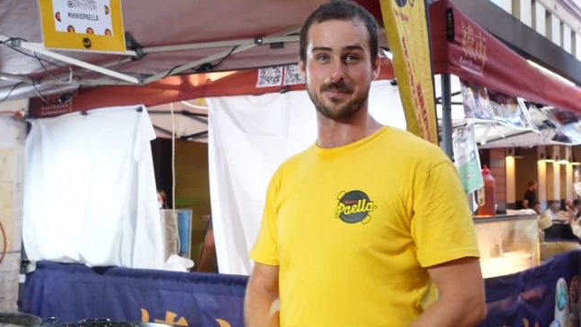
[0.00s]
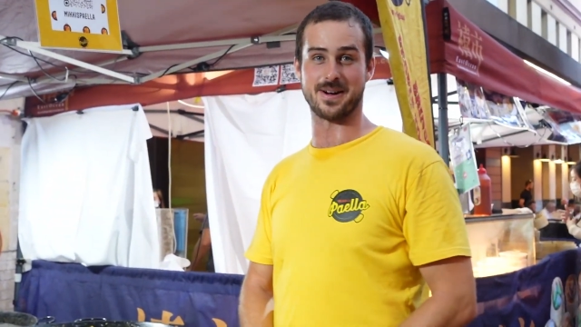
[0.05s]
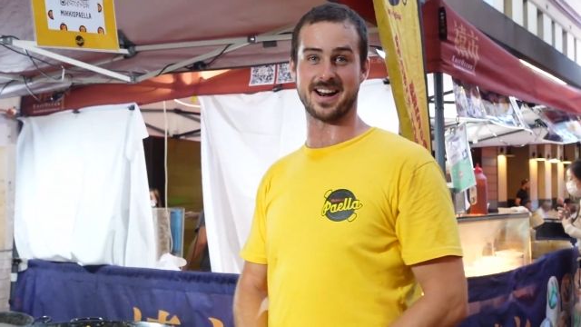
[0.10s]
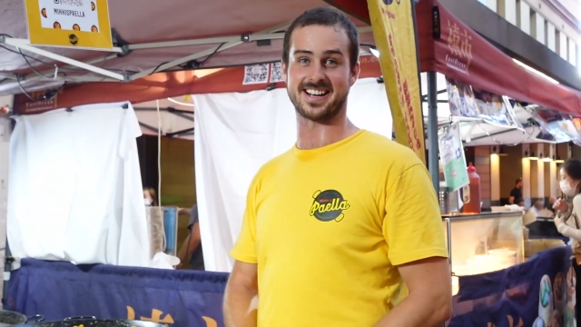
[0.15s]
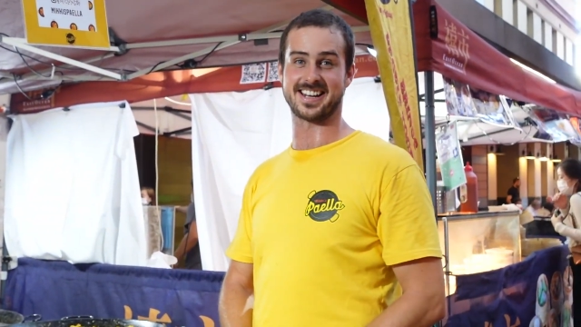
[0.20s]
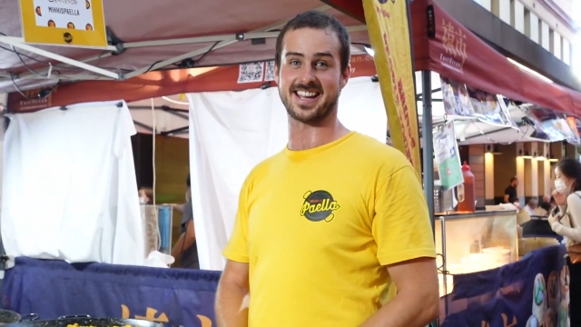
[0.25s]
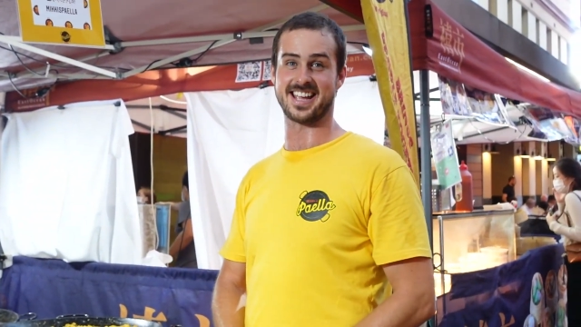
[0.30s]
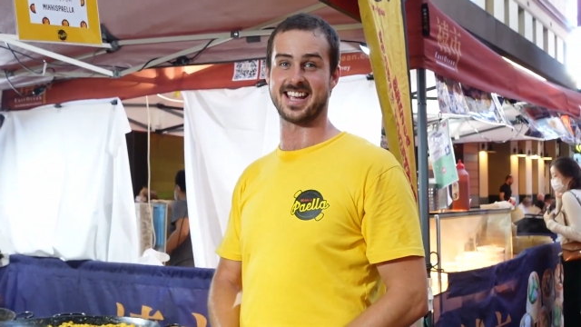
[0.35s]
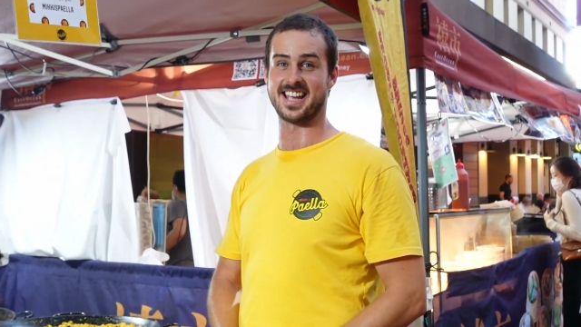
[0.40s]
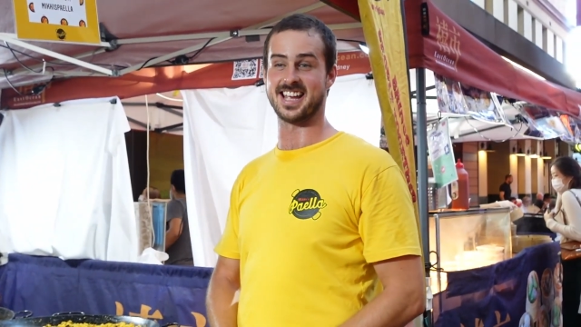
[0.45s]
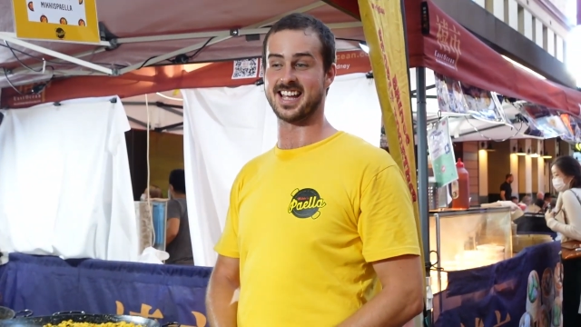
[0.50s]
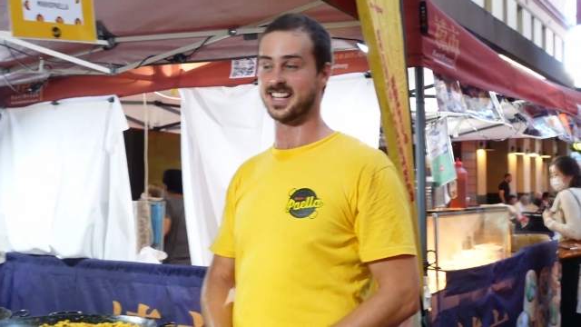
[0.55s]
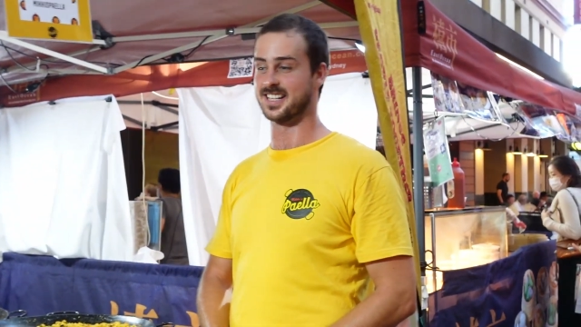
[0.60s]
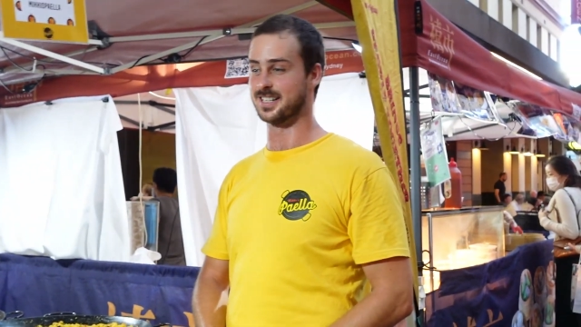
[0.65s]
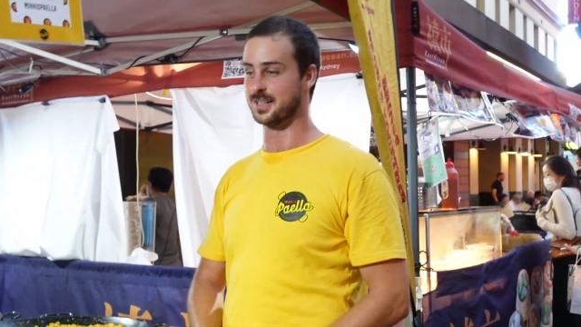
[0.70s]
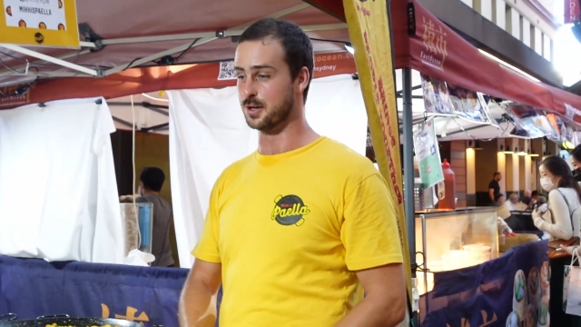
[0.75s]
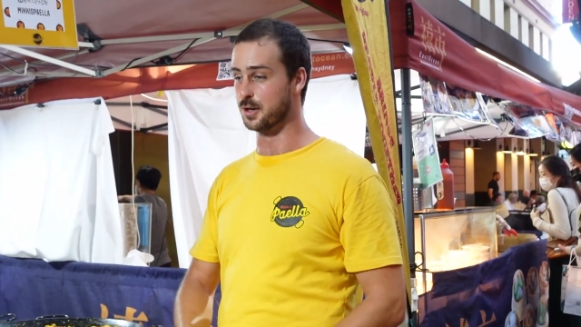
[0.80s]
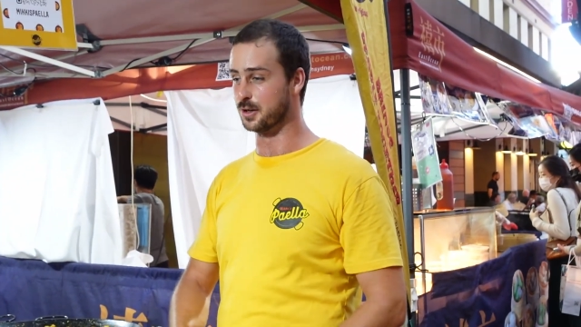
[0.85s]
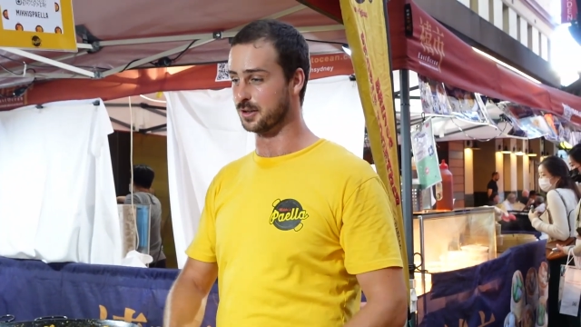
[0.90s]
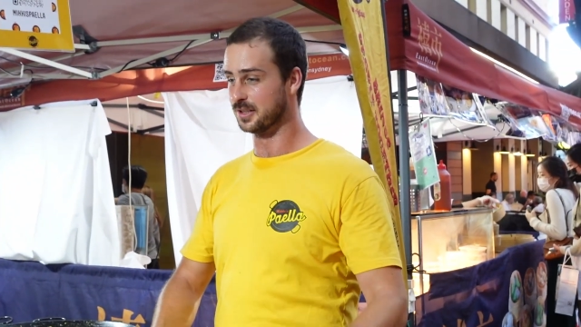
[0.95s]
Market.
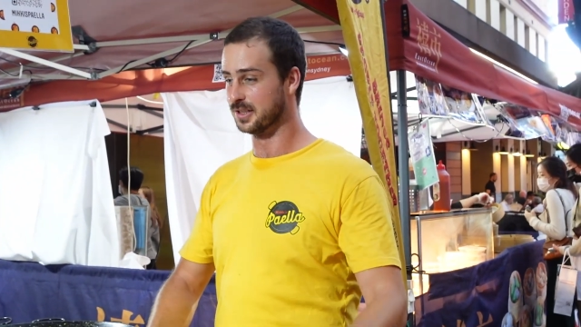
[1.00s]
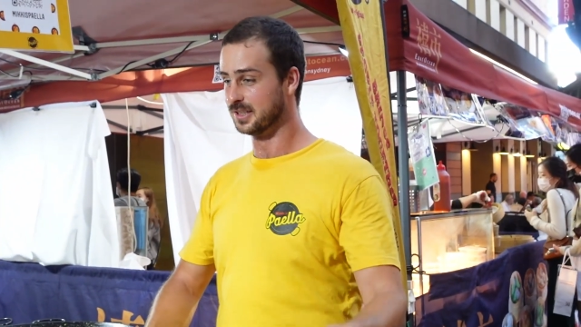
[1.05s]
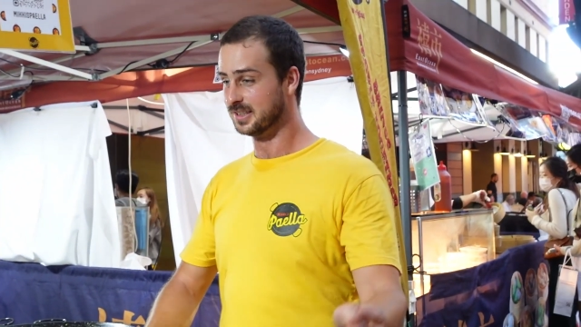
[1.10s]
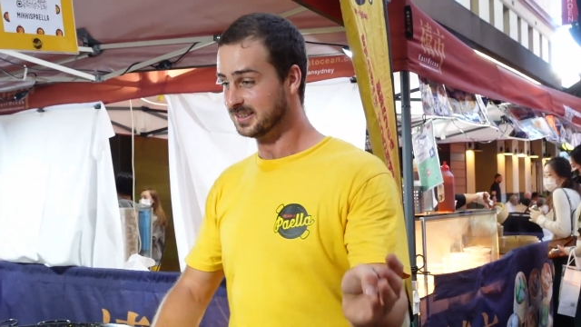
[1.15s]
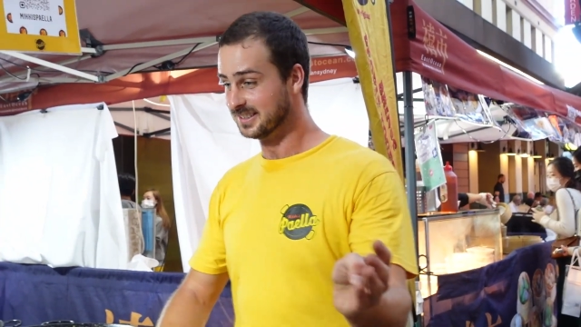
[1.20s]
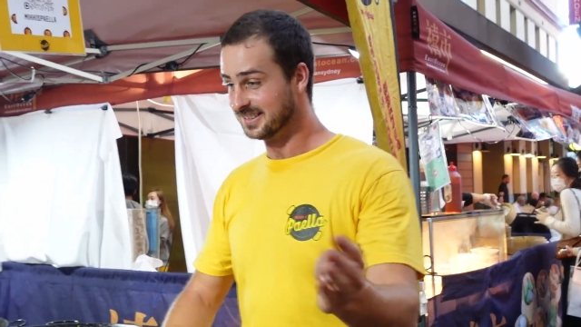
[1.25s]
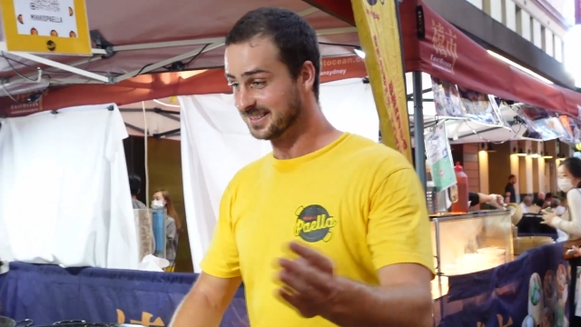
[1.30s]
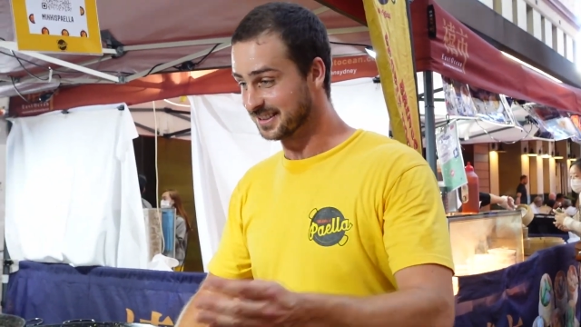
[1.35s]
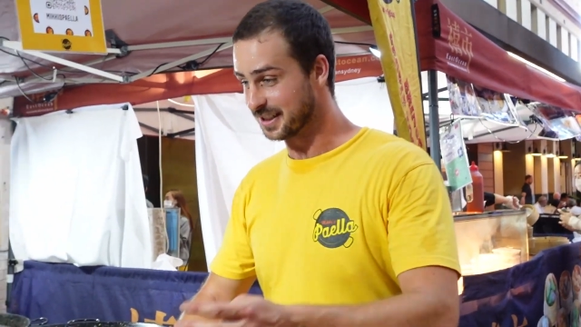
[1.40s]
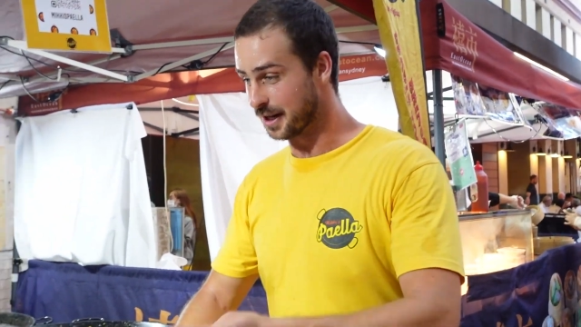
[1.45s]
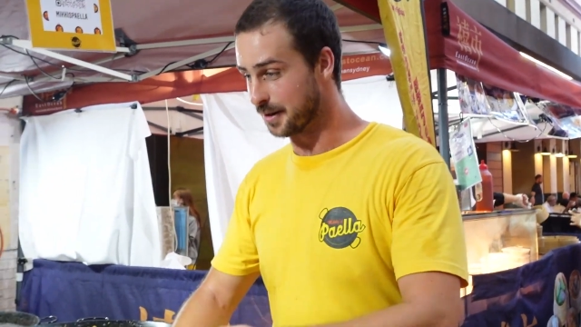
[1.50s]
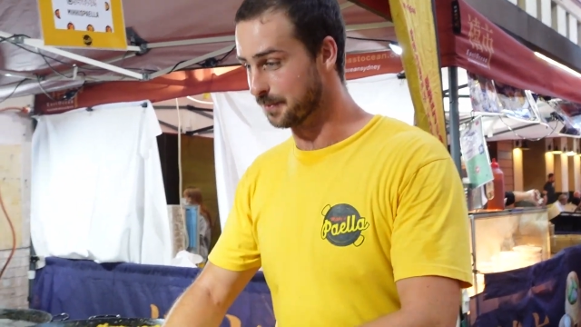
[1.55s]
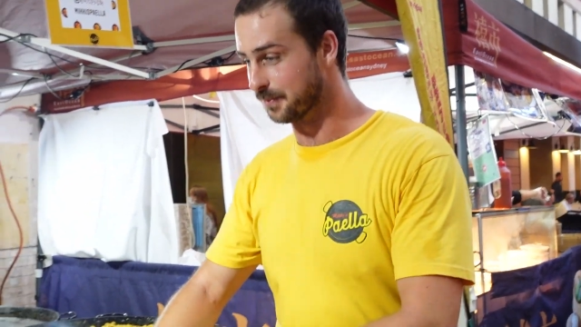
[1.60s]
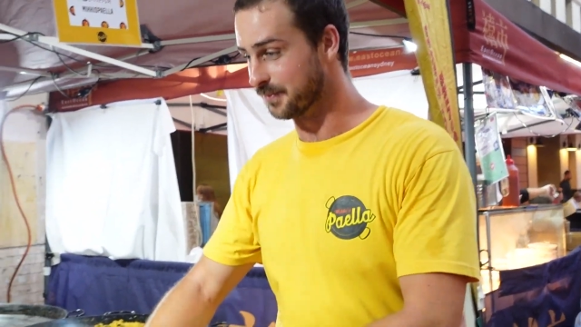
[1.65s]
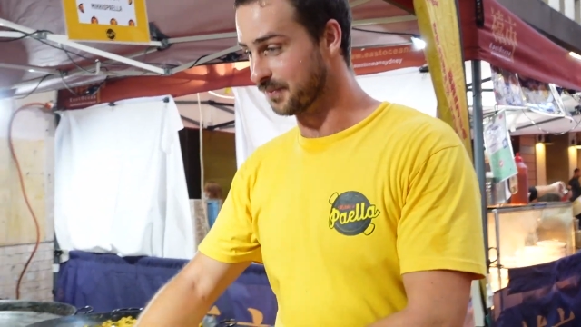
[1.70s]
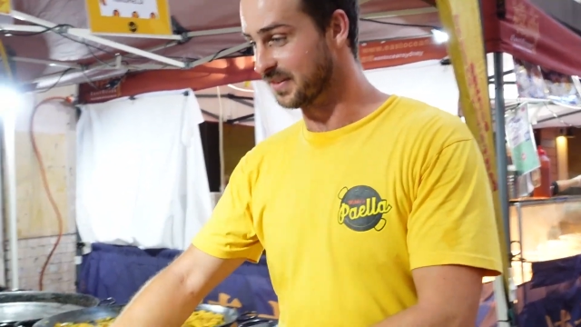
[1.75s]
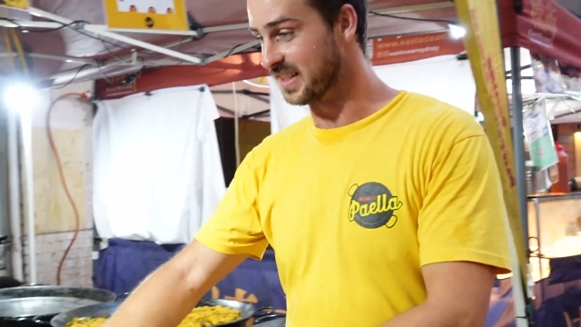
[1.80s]
Look, come.